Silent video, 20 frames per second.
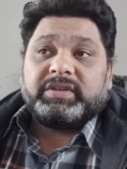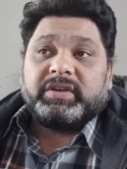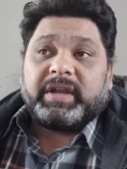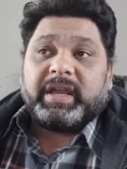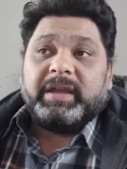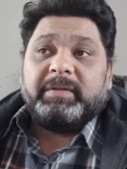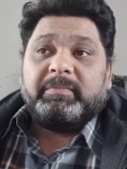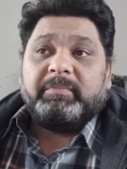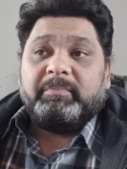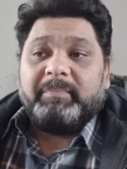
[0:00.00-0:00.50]

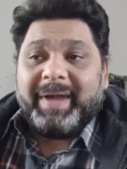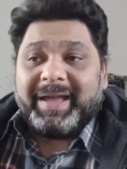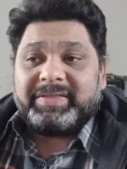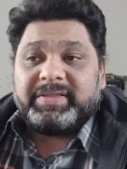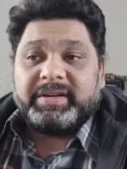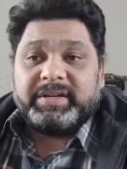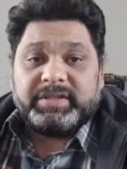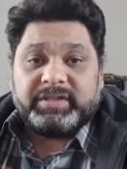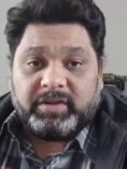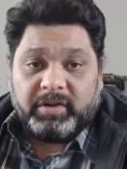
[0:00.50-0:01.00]
Okay,
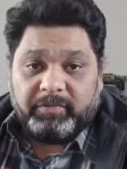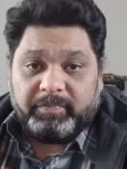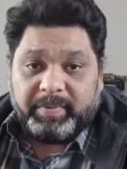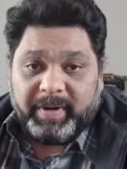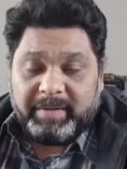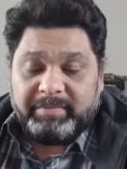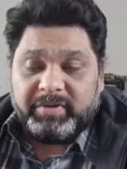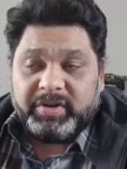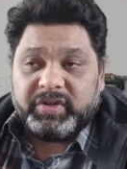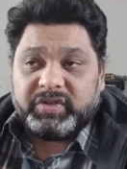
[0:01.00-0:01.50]
methods of
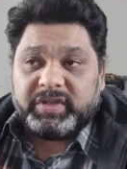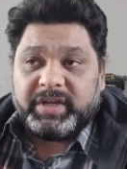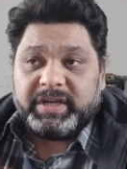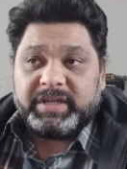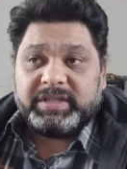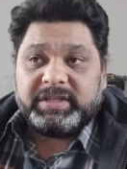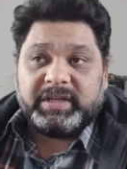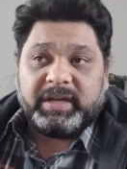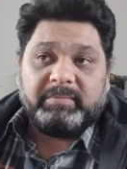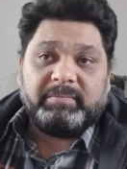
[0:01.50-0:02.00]
primary
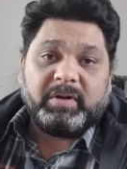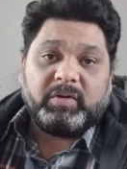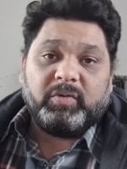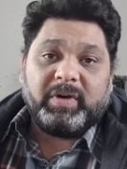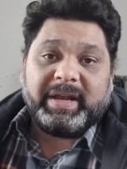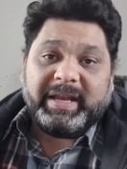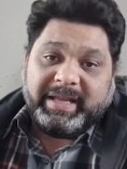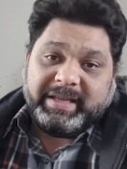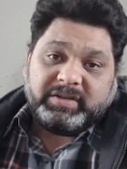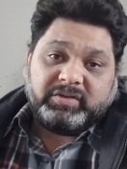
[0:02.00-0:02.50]
research. Number
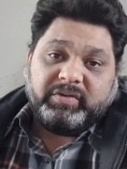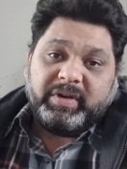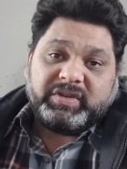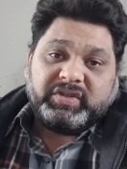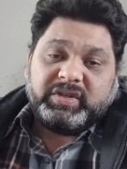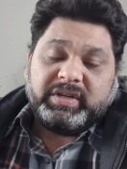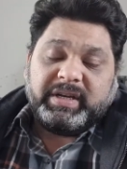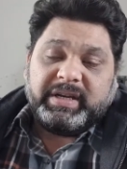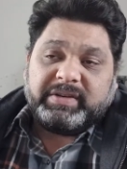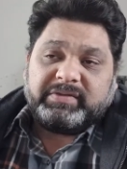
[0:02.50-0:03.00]
one is
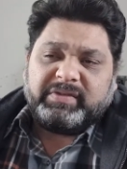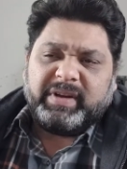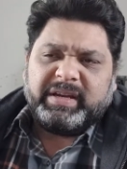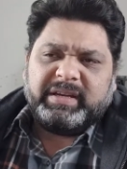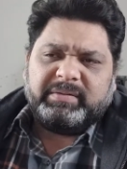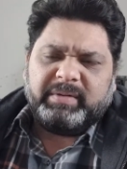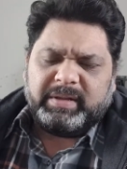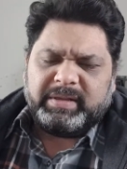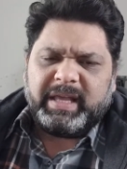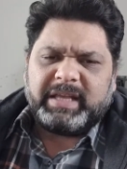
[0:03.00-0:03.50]
questionnaires, right?
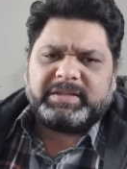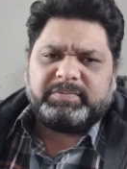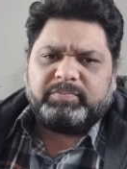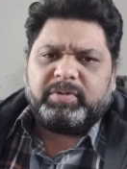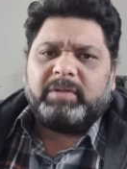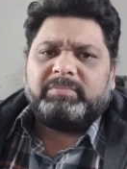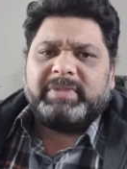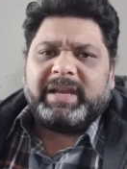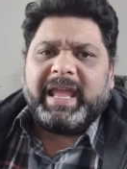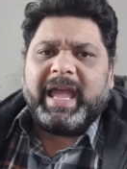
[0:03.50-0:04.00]
That's
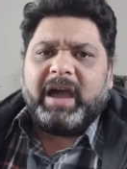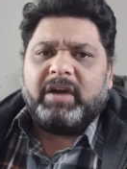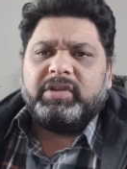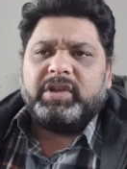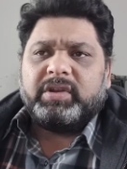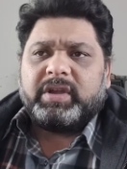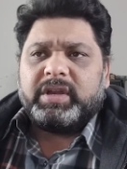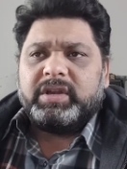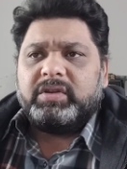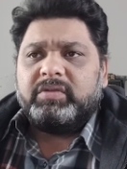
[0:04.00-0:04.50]
probably how
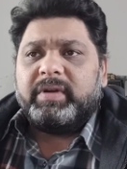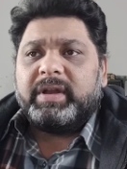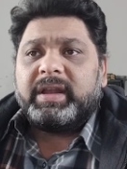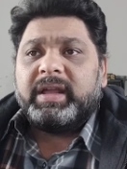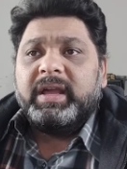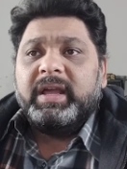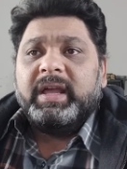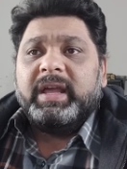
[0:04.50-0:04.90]
you can do it.